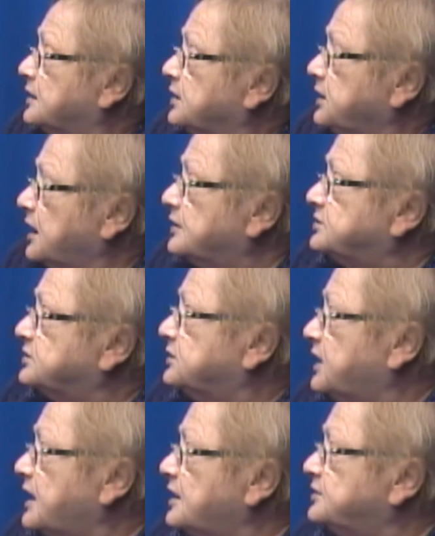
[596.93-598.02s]
Yes,
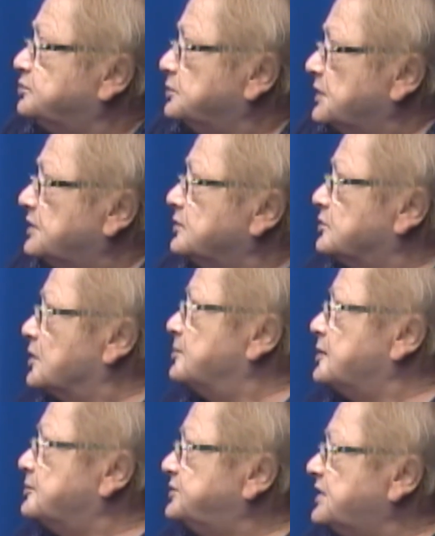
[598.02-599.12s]
cats will groom
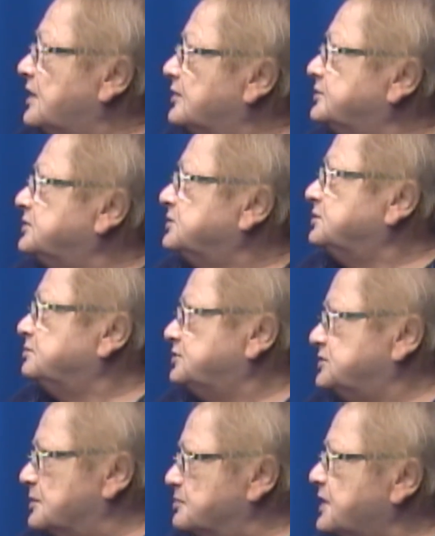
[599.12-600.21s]
themselves,
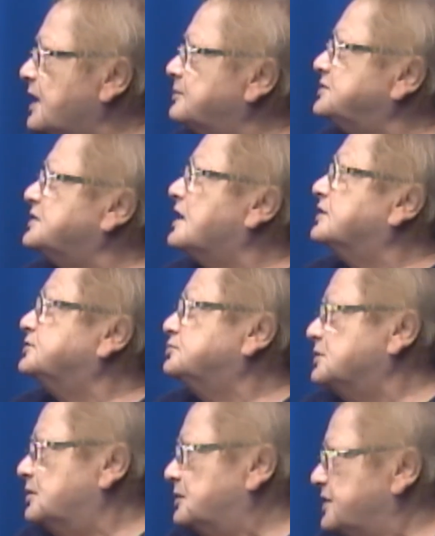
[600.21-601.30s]
sometimes not as
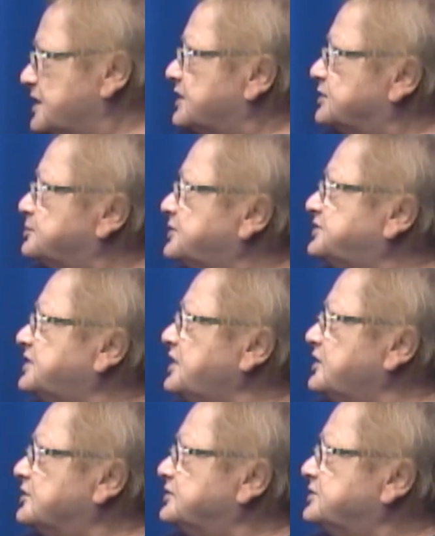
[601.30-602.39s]
well when they get to be seniors.